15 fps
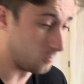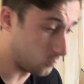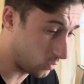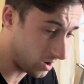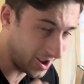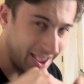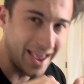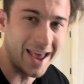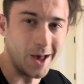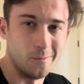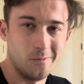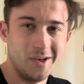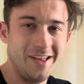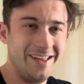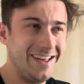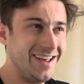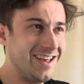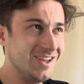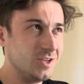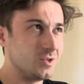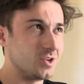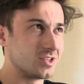I am,
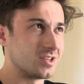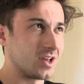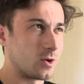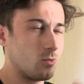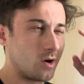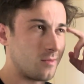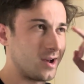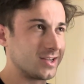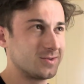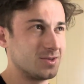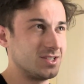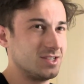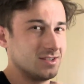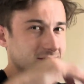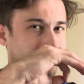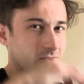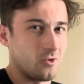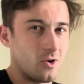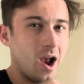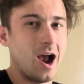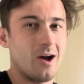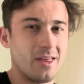just like what are my expectations for
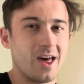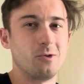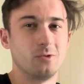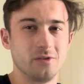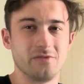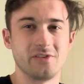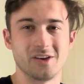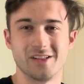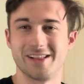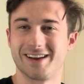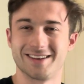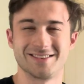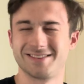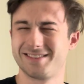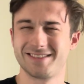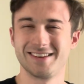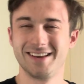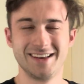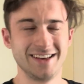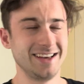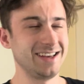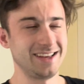how that will feel? Like it's
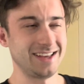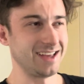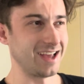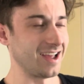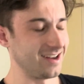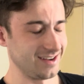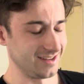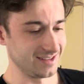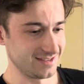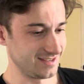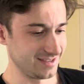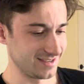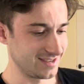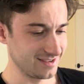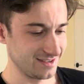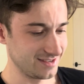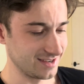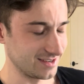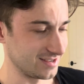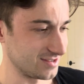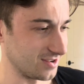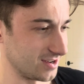just such
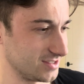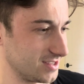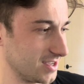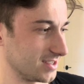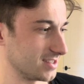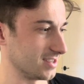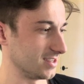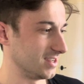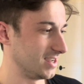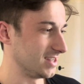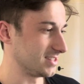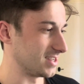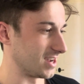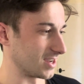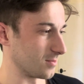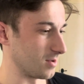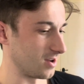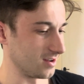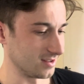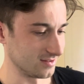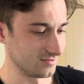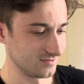a strange thing to talk about,
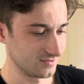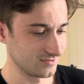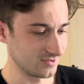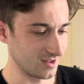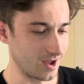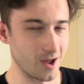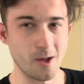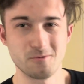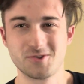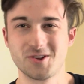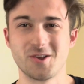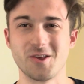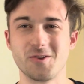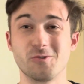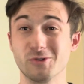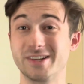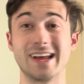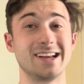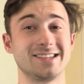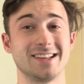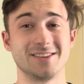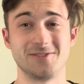and I'm sure the
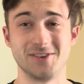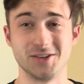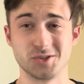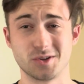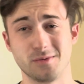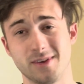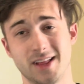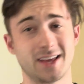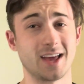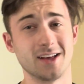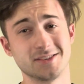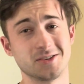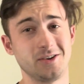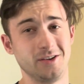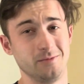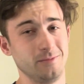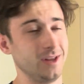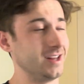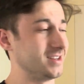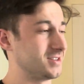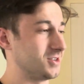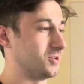retention on this video is going to be like a solid
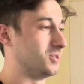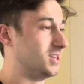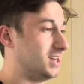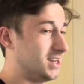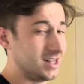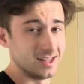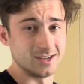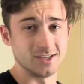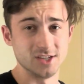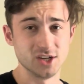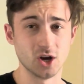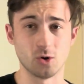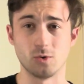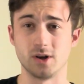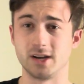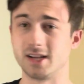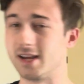minute, so there's no one